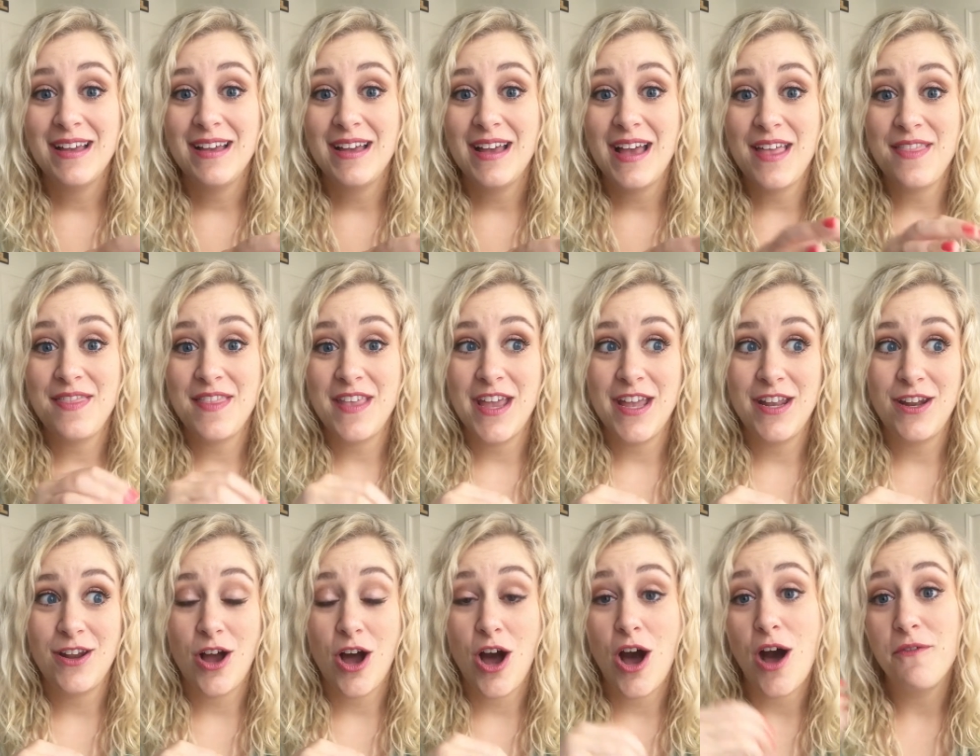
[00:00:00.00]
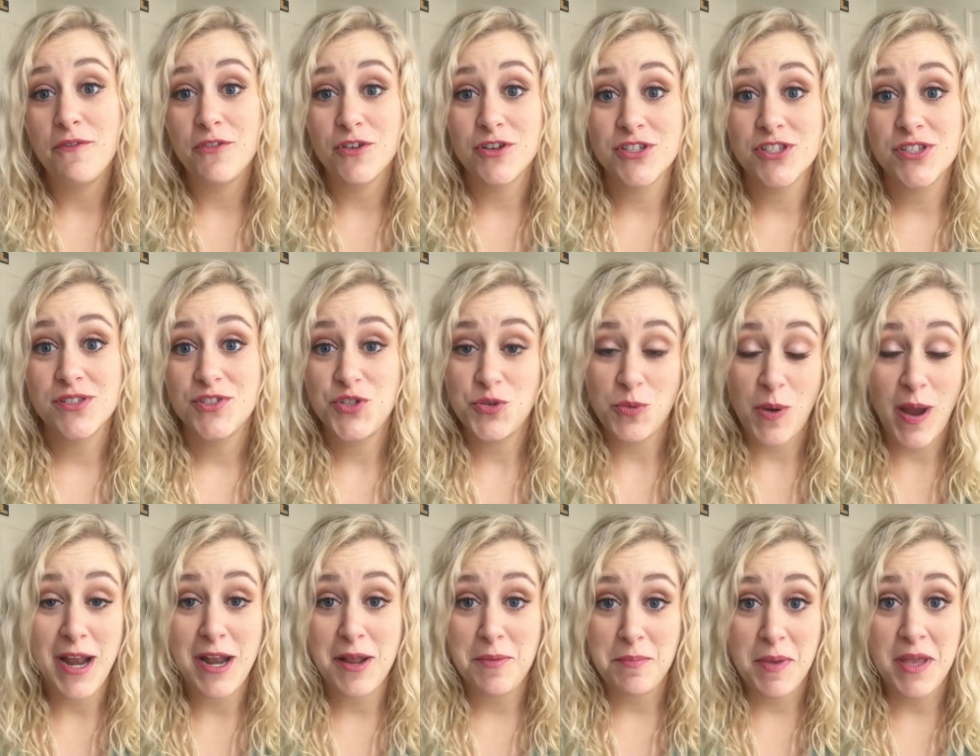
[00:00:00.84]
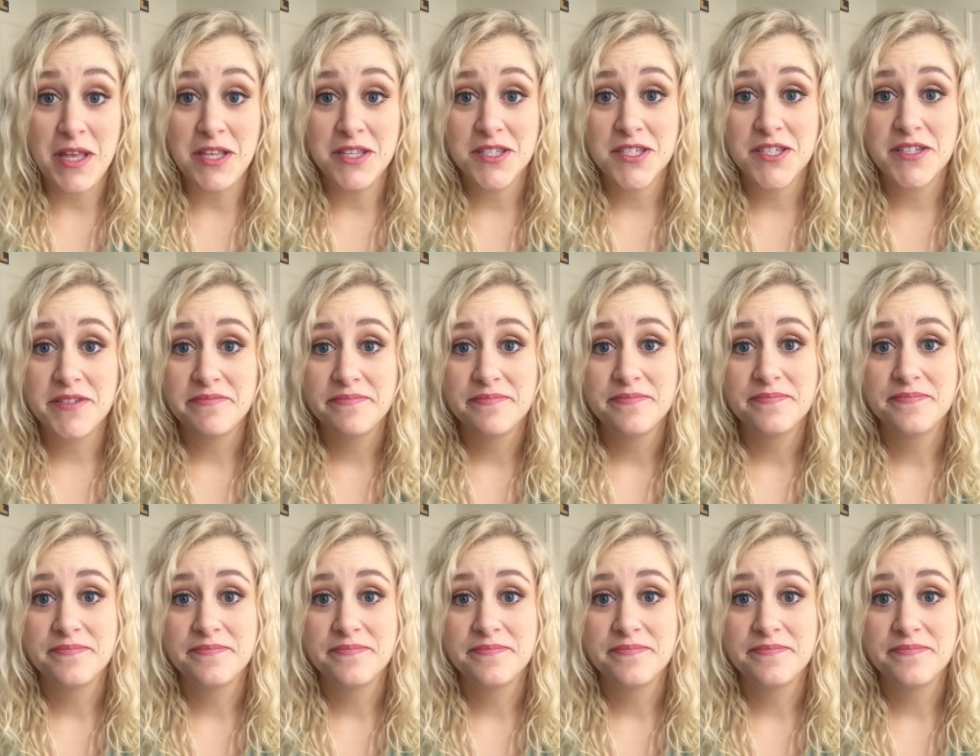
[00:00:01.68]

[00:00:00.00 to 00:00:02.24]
and then offers Dwight a mint.